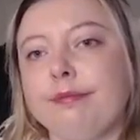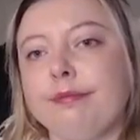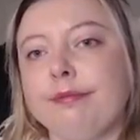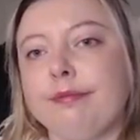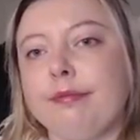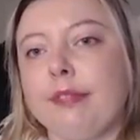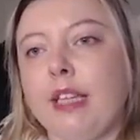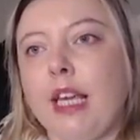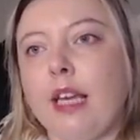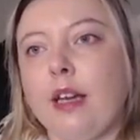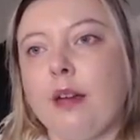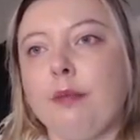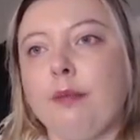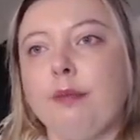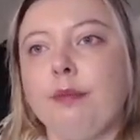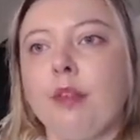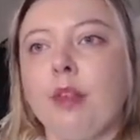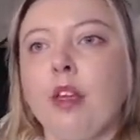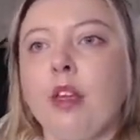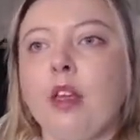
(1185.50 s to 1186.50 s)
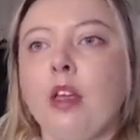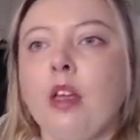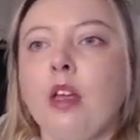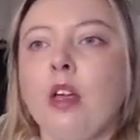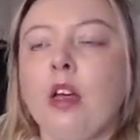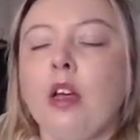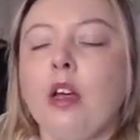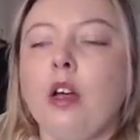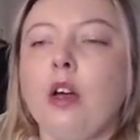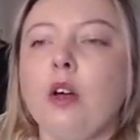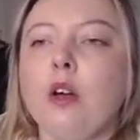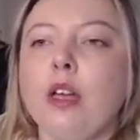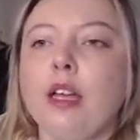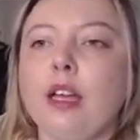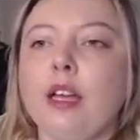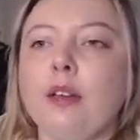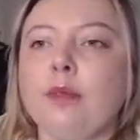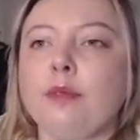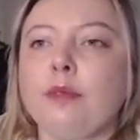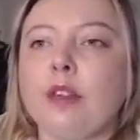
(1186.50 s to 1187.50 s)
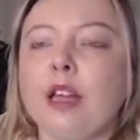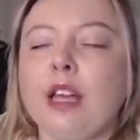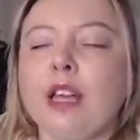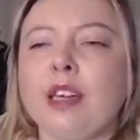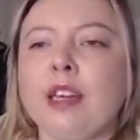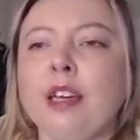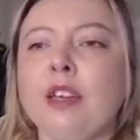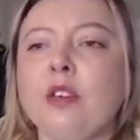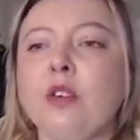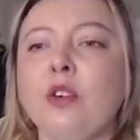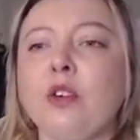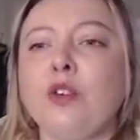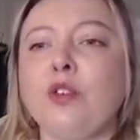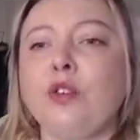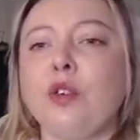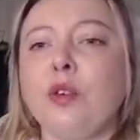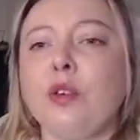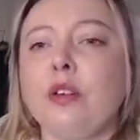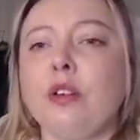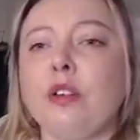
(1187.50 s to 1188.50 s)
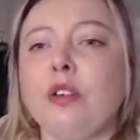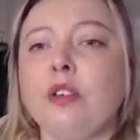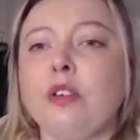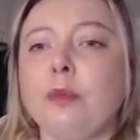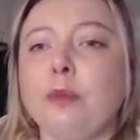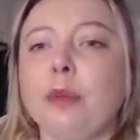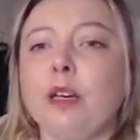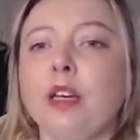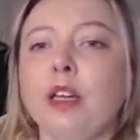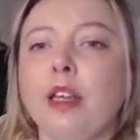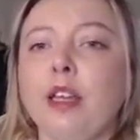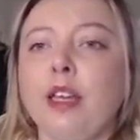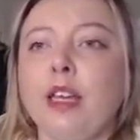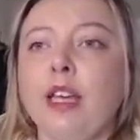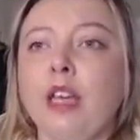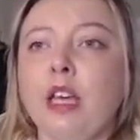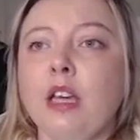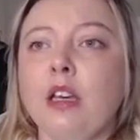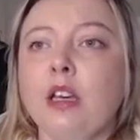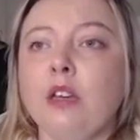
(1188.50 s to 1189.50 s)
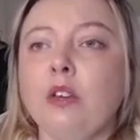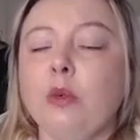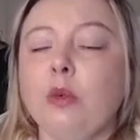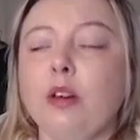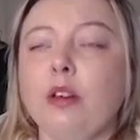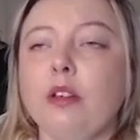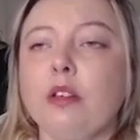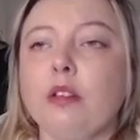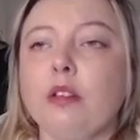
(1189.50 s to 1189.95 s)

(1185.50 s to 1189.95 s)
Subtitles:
Yeah. Okay, and I don't know if you noticed, but I like hit it twice.